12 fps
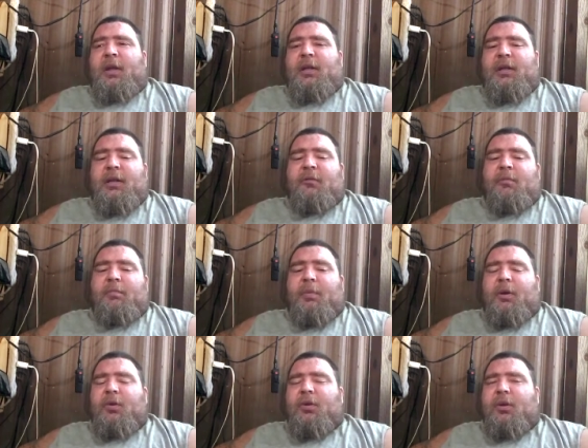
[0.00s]
giving
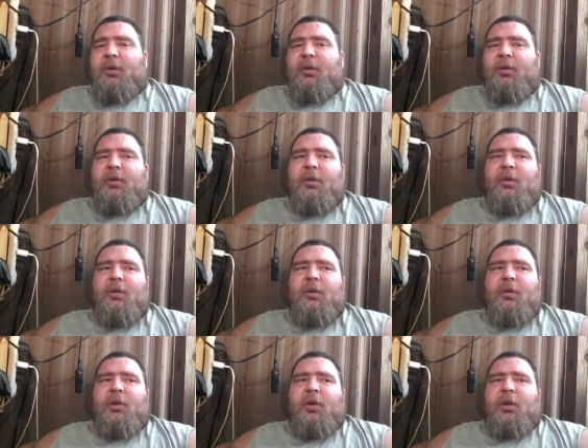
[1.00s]
birth
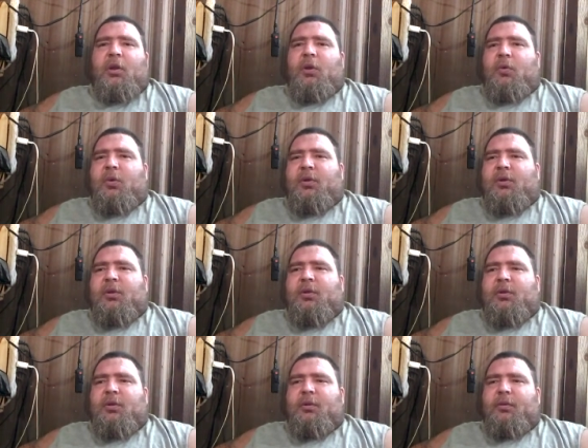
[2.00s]
with
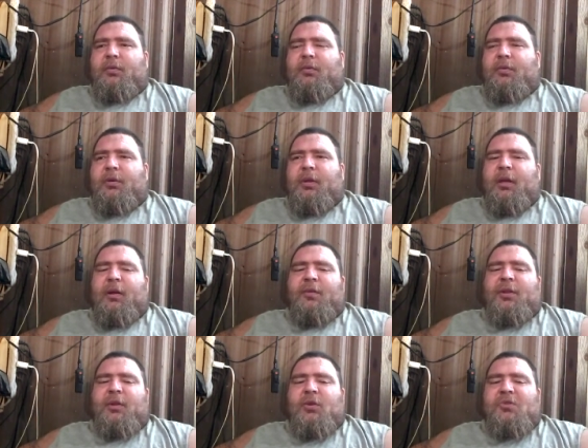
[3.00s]

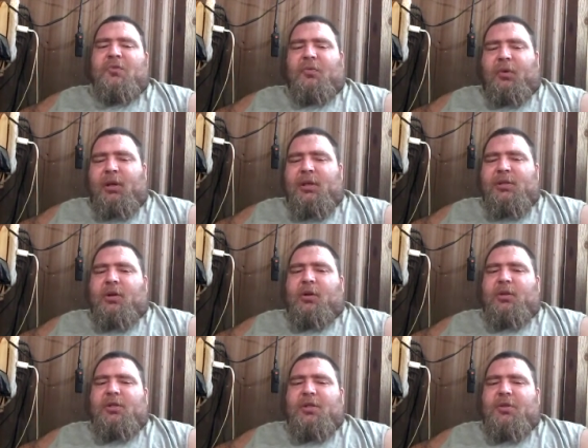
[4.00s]
everything goes right is a hard
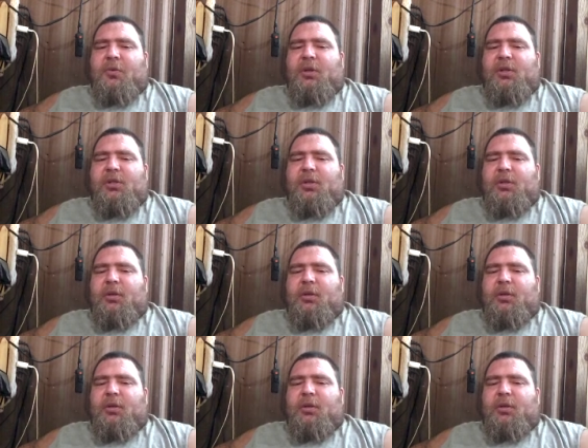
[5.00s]
situation.